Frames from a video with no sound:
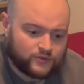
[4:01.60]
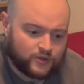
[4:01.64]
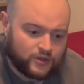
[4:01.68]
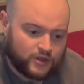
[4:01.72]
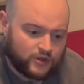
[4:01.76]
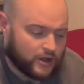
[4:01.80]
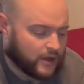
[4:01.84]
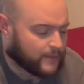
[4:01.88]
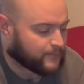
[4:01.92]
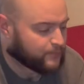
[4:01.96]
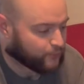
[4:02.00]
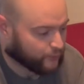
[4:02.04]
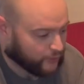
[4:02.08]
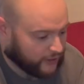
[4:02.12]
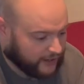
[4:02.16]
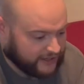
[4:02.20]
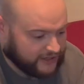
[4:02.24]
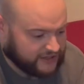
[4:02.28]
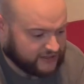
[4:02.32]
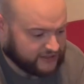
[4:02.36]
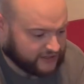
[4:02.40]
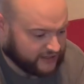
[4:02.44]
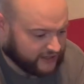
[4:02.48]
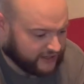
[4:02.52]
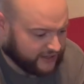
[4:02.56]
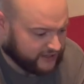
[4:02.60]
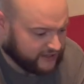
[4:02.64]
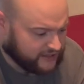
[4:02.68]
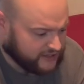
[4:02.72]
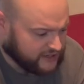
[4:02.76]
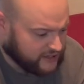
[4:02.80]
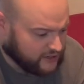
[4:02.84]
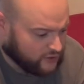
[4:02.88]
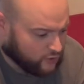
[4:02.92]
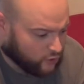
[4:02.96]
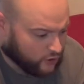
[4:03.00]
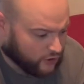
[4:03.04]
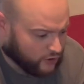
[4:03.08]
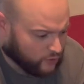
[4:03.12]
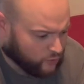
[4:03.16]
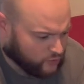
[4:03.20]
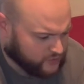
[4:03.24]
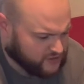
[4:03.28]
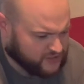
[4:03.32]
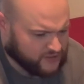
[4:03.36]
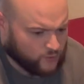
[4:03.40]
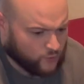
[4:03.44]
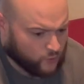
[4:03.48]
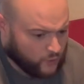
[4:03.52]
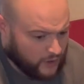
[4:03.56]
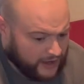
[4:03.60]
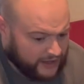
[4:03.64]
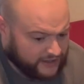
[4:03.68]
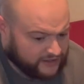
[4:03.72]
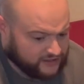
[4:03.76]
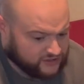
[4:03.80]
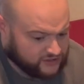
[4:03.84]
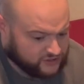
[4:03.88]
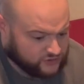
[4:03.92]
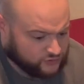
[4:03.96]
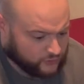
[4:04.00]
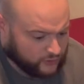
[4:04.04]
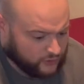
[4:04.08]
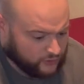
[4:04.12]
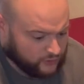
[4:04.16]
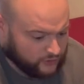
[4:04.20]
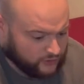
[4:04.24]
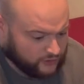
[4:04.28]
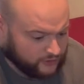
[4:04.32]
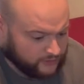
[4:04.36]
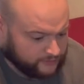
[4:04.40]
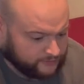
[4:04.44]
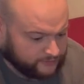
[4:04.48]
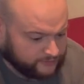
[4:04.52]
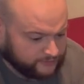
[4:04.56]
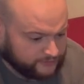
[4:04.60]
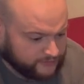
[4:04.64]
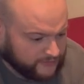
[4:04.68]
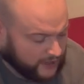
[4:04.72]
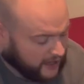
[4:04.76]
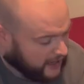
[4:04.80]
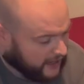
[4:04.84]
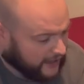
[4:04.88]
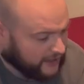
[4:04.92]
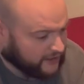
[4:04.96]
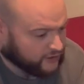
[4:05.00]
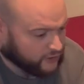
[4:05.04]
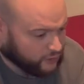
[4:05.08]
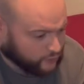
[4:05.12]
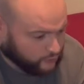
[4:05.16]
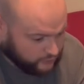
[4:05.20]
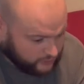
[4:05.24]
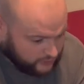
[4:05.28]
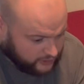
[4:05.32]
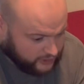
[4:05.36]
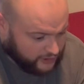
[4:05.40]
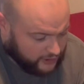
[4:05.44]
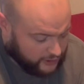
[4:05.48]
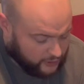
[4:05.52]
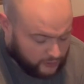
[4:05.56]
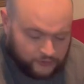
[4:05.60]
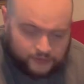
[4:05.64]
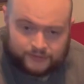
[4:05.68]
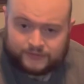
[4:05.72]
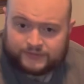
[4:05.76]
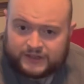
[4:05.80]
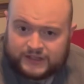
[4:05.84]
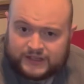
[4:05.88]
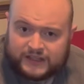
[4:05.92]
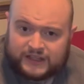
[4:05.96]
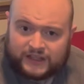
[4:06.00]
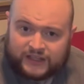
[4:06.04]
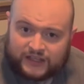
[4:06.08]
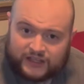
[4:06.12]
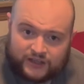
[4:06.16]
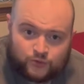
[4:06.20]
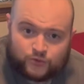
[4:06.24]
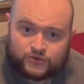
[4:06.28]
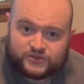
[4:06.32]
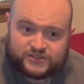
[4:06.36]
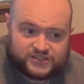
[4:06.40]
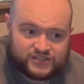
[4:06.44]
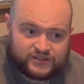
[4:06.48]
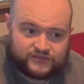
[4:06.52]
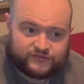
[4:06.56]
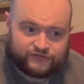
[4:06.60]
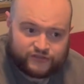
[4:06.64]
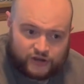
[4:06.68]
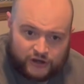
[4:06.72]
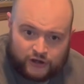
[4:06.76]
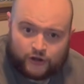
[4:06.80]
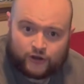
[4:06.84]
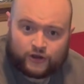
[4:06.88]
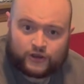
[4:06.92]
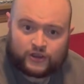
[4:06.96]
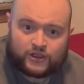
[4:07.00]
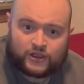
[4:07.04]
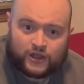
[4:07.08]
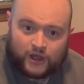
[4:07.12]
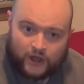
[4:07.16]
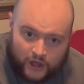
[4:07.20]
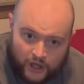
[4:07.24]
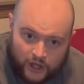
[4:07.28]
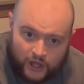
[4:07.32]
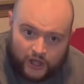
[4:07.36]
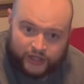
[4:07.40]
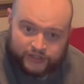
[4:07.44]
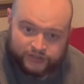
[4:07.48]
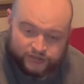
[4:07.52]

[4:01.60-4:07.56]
upright, or was it wide stroke? I don't know. It was a very odd